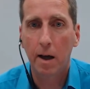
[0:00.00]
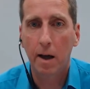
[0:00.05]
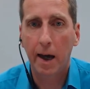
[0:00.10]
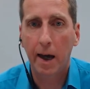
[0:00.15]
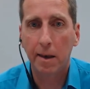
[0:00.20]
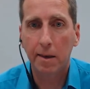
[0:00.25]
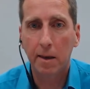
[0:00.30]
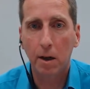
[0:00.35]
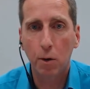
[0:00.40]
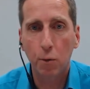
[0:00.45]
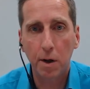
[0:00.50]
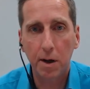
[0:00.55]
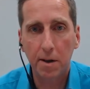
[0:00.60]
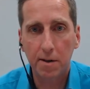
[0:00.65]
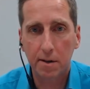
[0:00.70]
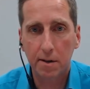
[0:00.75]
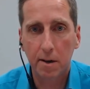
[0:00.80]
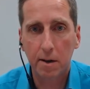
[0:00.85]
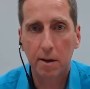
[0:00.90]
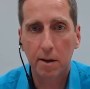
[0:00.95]
And the
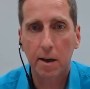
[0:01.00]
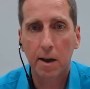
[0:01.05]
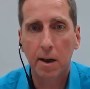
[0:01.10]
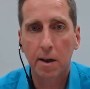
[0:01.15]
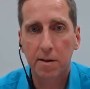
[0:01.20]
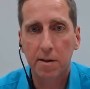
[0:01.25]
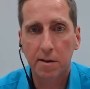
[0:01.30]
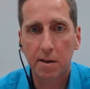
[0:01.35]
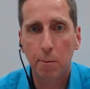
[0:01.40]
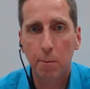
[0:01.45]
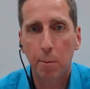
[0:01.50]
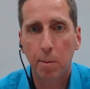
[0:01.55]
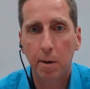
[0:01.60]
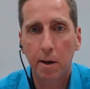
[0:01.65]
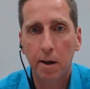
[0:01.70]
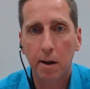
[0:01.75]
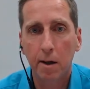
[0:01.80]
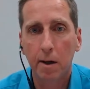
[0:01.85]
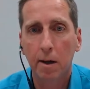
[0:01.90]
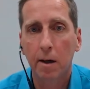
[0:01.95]
reason is
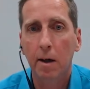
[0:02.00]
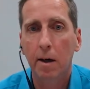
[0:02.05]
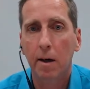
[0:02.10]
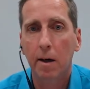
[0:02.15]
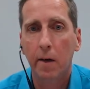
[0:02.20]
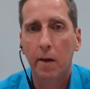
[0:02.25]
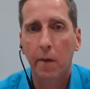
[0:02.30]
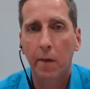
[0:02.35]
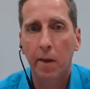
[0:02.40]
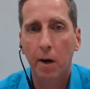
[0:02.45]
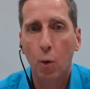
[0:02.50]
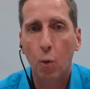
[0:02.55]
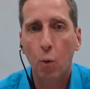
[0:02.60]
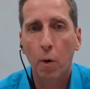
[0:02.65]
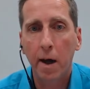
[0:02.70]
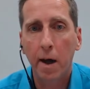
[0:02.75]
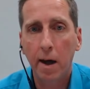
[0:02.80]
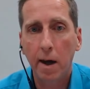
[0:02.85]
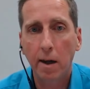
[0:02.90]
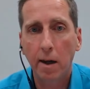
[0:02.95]
simply the
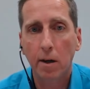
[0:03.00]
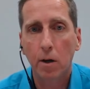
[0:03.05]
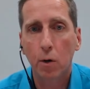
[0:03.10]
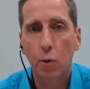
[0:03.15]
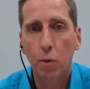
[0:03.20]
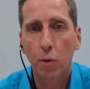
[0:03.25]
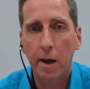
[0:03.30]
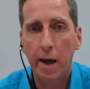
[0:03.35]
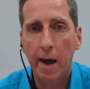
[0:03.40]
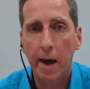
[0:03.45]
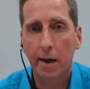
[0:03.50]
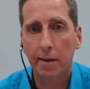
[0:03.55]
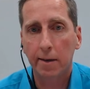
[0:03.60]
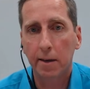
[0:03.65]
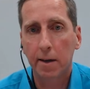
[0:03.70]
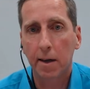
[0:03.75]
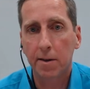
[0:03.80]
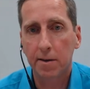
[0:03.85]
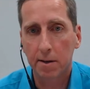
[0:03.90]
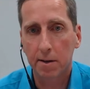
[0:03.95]
way we
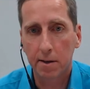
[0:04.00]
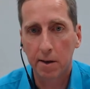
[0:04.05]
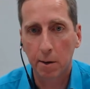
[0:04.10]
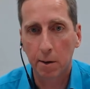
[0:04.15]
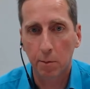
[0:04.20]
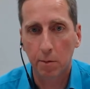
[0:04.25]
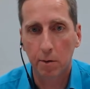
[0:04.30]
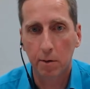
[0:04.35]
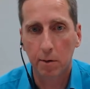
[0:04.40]
acted as a team.